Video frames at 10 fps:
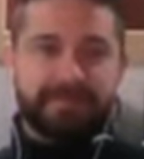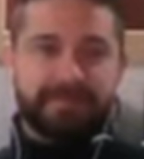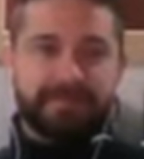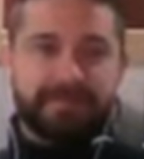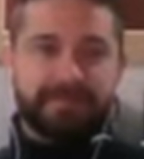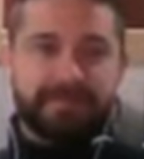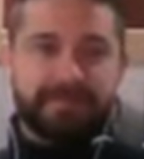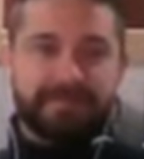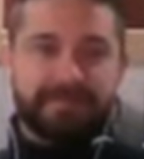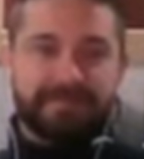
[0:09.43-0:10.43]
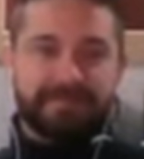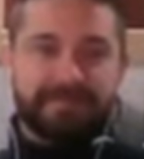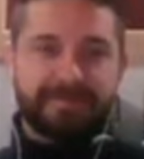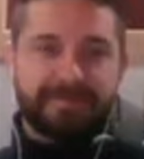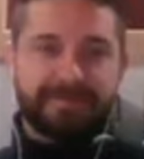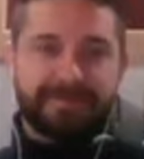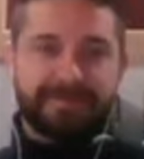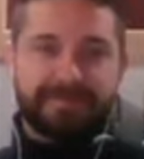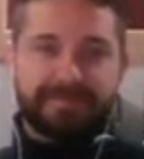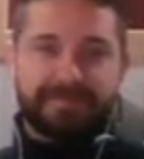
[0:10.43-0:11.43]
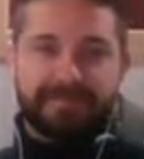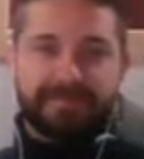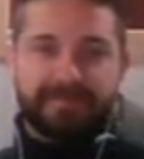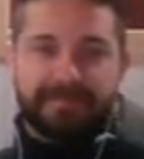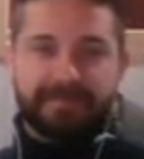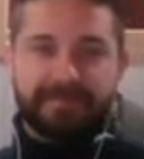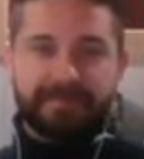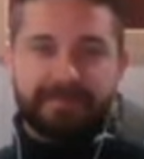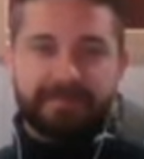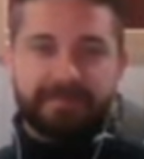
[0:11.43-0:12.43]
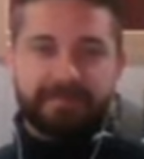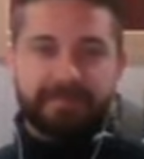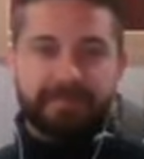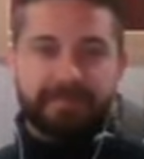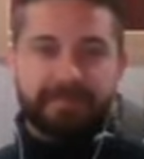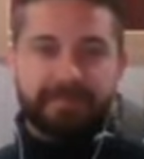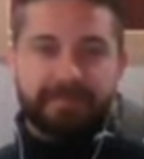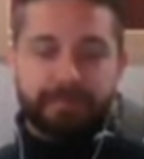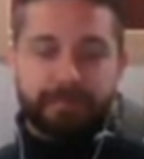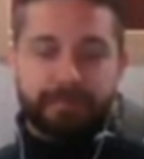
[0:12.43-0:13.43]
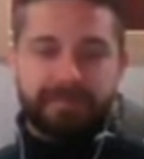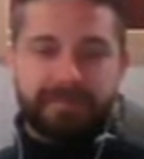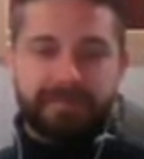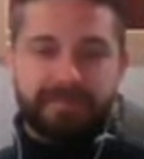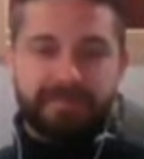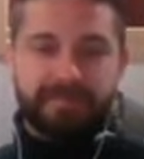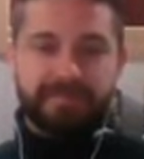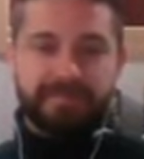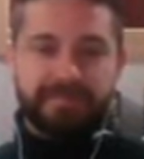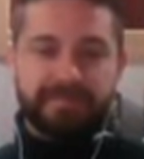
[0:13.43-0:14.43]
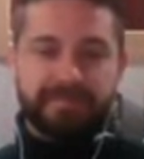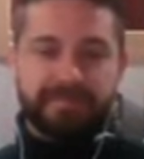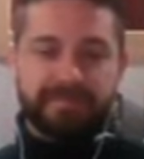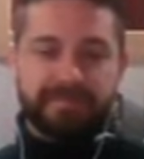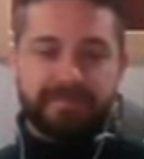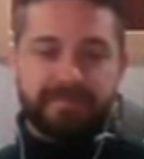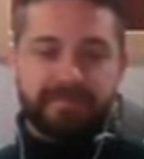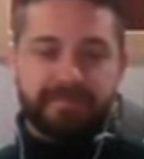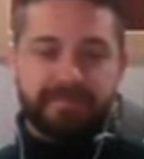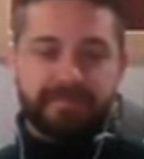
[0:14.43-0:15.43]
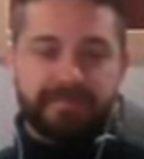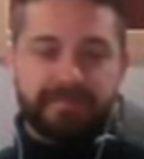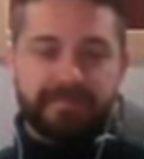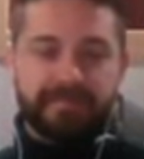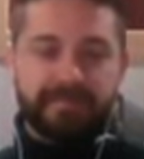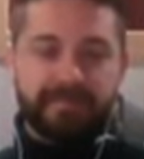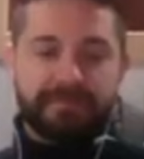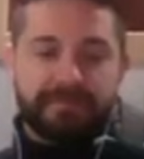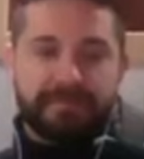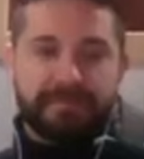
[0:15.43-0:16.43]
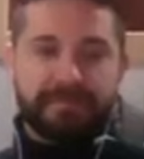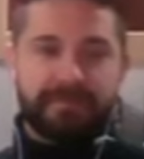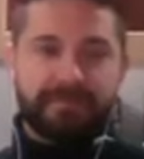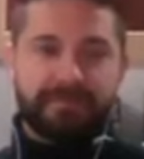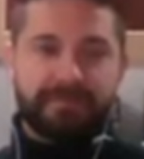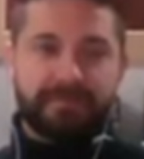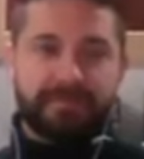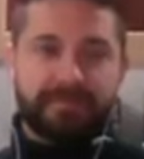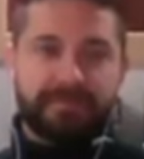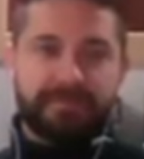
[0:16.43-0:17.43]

(not speaking)